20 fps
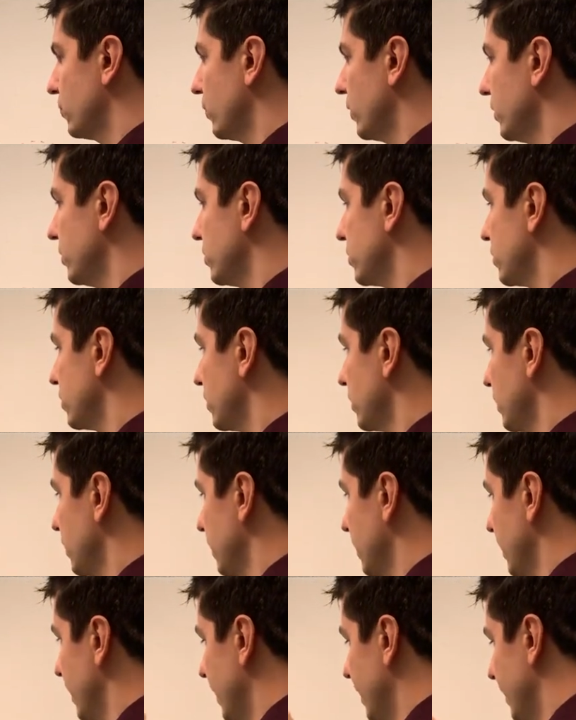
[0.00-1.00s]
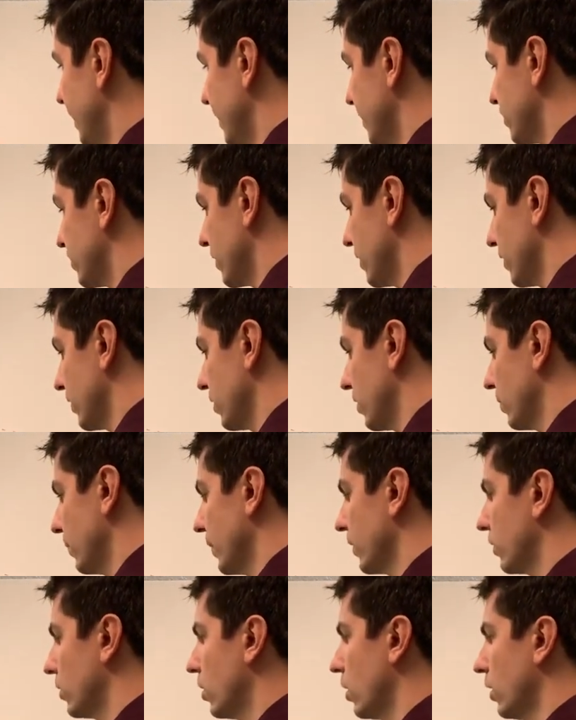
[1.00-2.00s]
once, and then it's going to go
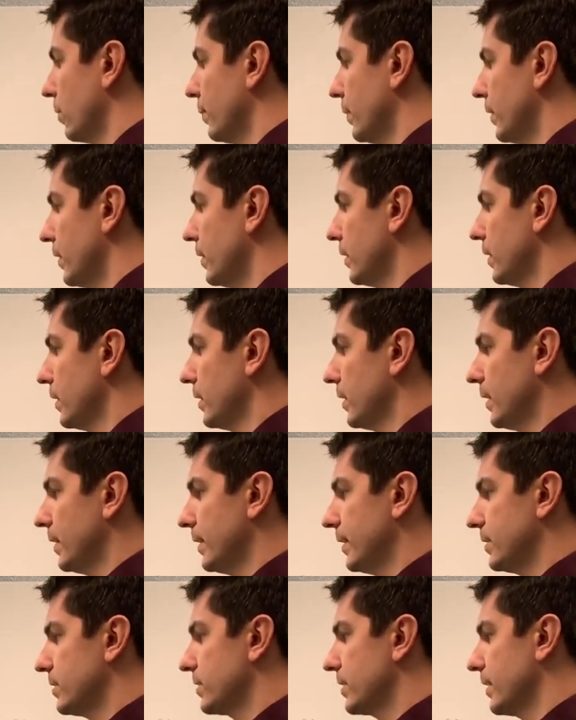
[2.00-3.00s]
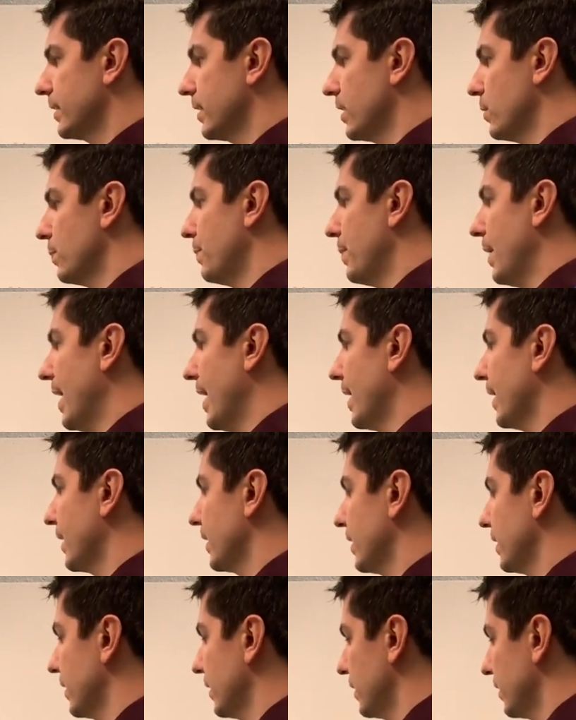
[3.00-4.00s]
around carbon. And then it's going to go back,
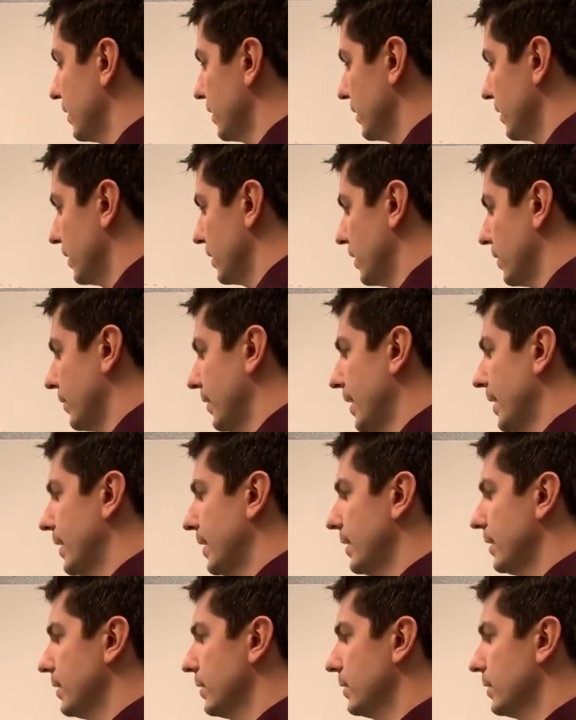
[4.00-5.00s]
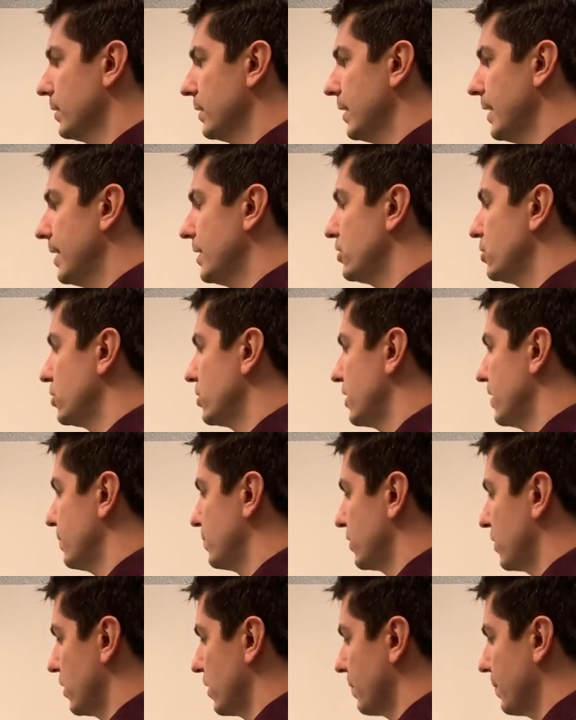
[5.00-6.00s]
okay? It just
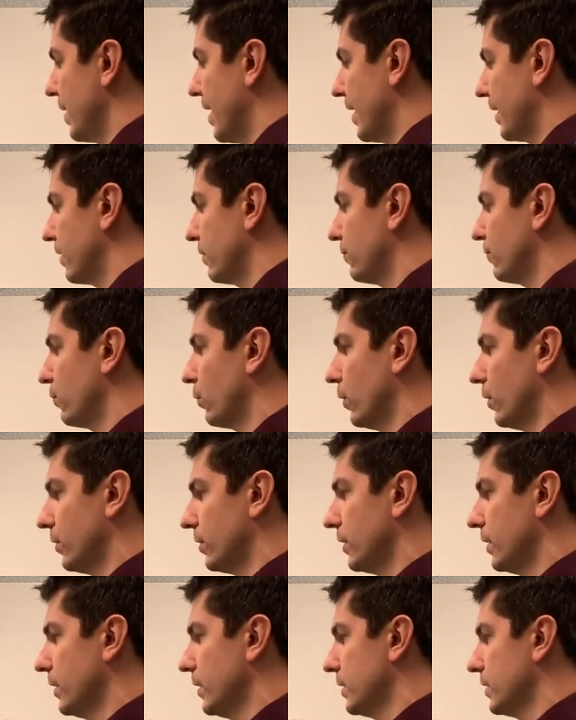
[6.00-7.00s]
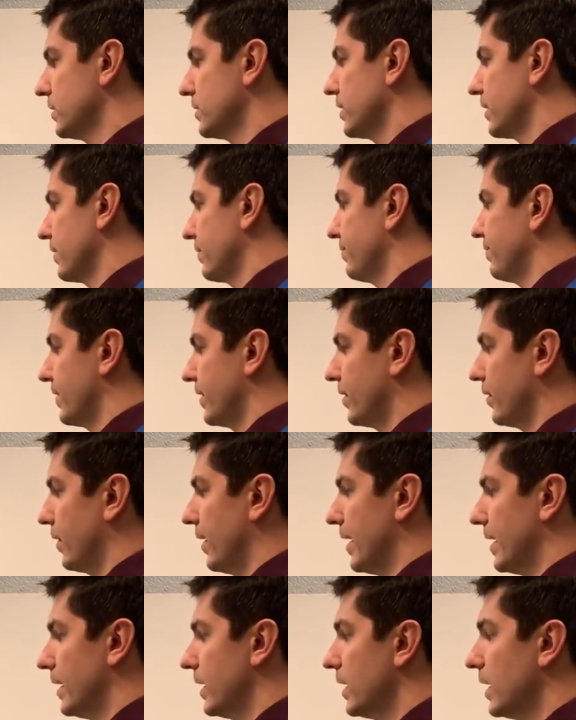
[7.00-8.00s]
keeps going back and forth. It's like a figure
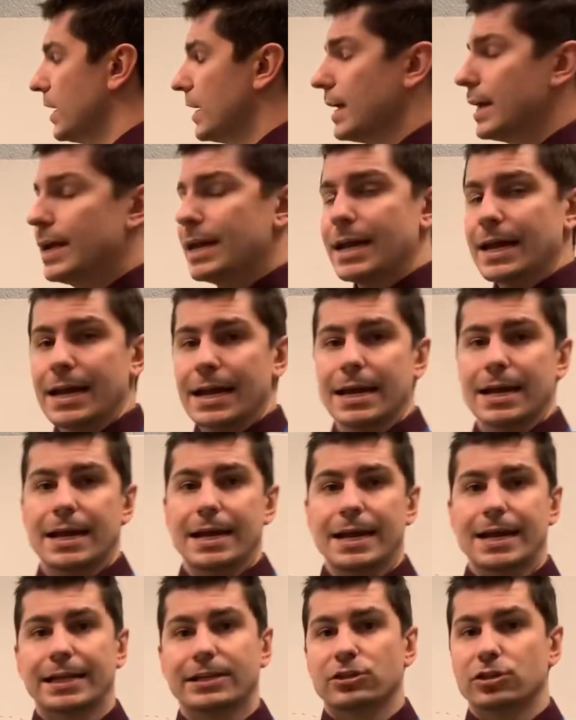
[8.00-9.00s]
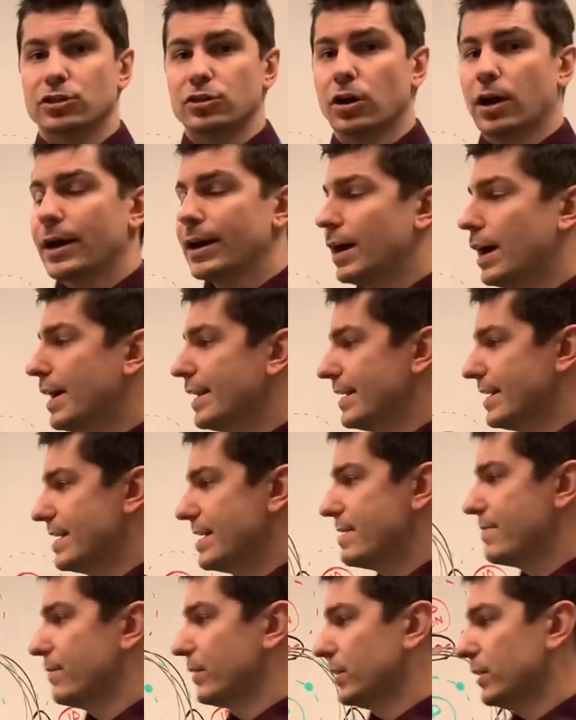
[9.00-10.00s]
8. It's not
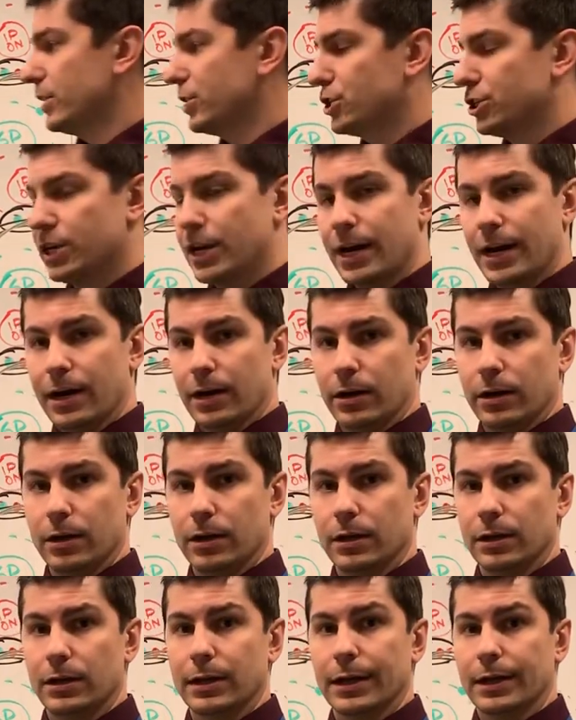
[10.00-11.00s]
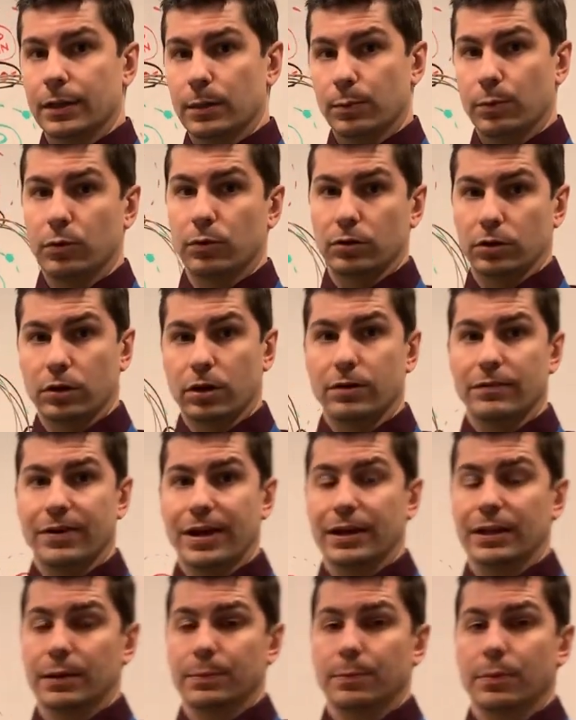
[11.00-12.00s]
unevenly shared like the polar
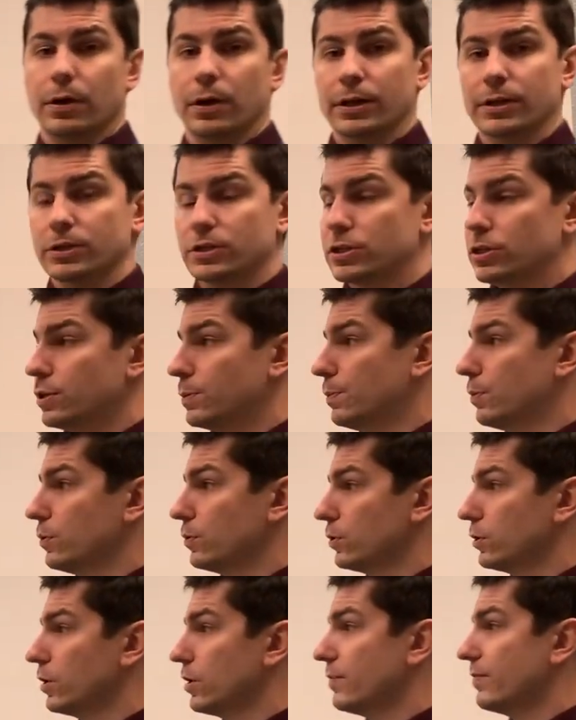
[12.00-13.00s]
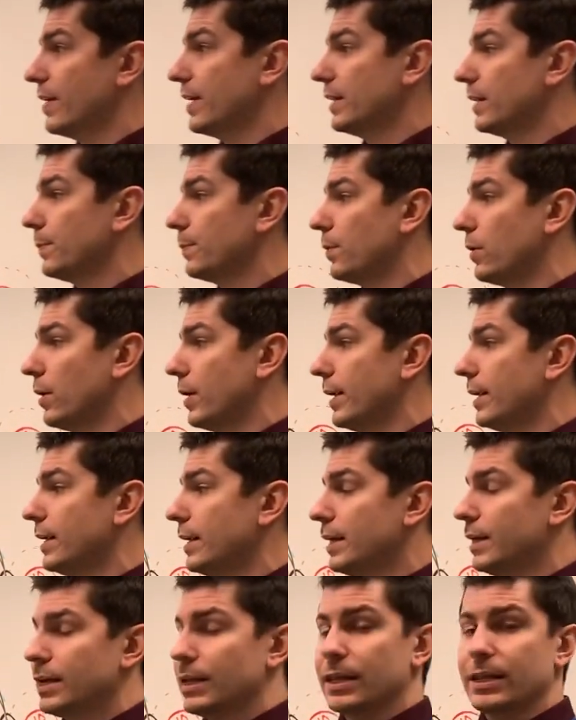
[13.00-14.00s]
covalent bond. So the polar covalent bond,
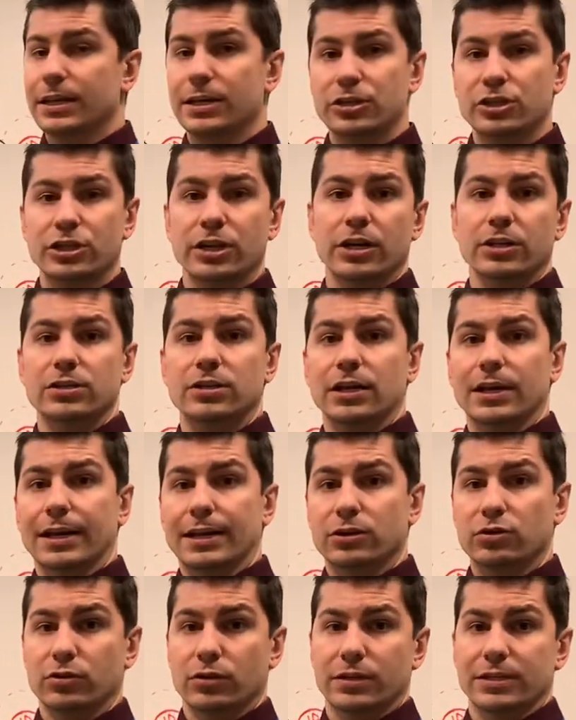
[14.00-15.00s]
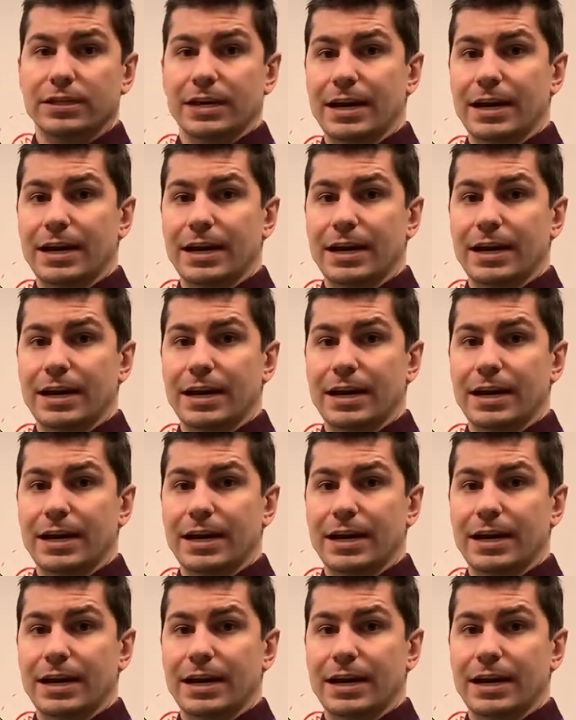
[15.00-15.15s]
this shares electrons